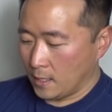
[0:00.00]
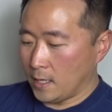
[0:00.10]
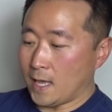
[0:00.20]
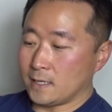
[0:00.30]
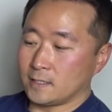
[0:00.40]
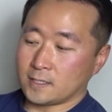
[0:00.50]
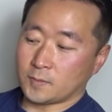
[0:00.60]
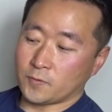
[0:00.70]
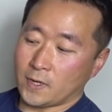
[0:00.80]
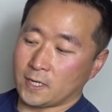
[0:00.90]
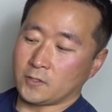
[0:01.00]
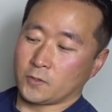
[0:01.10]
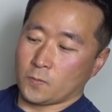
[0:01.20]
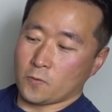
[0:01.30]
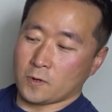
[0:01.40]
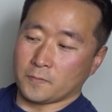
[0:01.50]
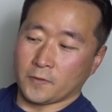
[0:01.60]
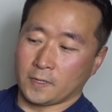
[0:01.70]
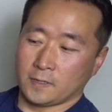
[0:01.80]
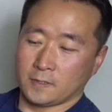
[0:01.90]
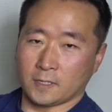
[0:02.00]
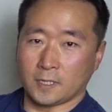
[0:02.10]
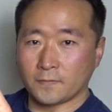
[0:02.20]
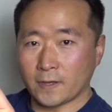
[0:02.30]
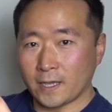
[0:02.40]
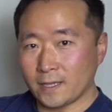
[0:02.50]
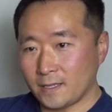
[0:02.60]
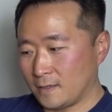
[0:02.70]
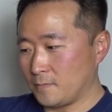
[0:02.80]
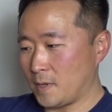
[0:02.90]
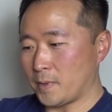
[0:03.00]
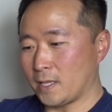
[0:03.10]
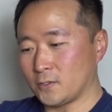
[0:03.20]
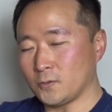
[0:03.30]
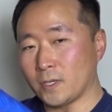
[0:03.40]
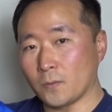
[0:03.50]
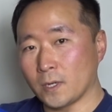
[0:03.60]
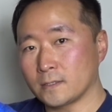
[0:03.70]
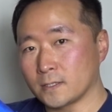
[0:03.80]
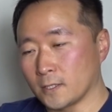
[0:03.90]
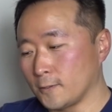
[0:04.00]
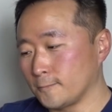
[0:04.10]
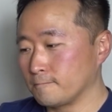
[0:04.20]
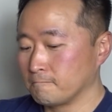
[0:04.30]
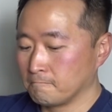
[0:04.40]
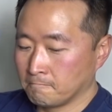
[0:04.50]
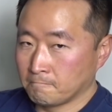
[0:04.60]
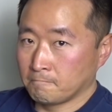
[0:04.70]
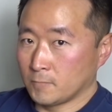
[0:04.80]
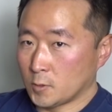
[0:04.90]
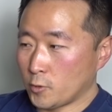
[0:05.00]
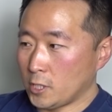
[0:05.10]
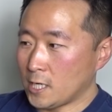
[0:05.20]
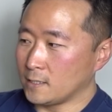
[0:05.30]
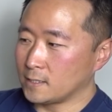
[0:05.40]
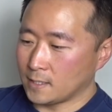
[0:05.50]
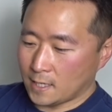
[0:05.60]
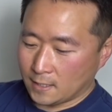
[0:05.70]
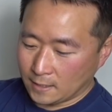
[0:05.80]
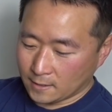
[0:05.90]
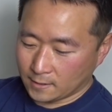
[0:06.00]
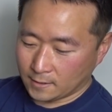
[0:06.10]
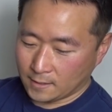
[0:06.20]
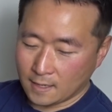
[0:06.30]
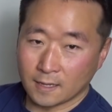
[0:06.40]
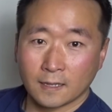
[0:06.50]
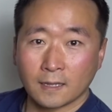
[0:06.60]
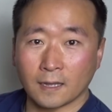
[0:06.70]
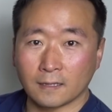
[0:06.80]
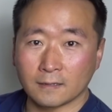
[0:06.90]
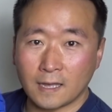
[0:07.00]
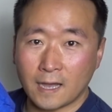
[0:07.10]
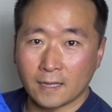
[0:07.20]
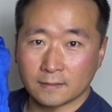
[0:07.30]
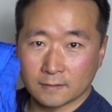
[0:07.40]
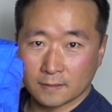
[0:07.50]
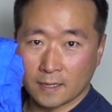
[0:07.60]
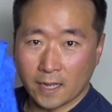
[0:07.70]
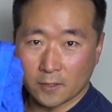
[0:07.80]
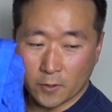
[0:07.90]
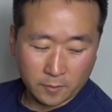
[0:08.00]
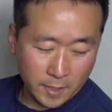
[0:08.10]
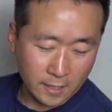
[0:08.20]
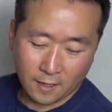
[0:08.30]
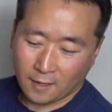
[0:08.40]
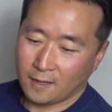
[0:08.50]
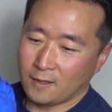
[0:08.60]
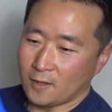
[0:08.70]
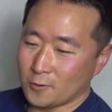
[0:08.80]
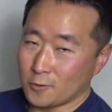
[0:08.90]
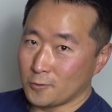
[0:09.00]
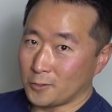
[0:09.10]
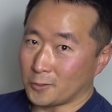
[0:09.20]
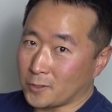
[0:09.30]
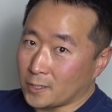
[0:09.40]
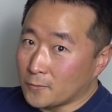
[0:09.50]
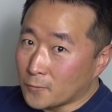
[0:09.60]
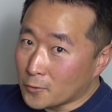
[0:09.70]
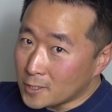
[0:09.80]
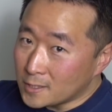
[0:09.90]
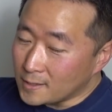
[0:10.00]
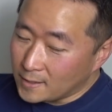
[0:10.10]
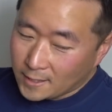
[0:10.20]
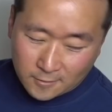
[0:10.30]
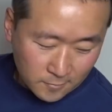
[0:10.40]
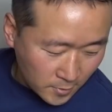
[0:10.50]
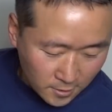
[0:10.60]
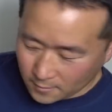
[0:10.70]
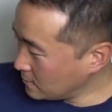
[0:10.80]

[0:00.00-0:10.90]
And it does provide extra warmth if my pants do get wet, so it's pretty nice. I like this a lot. Highly recommend. Although you can only get the Vertis thing now, but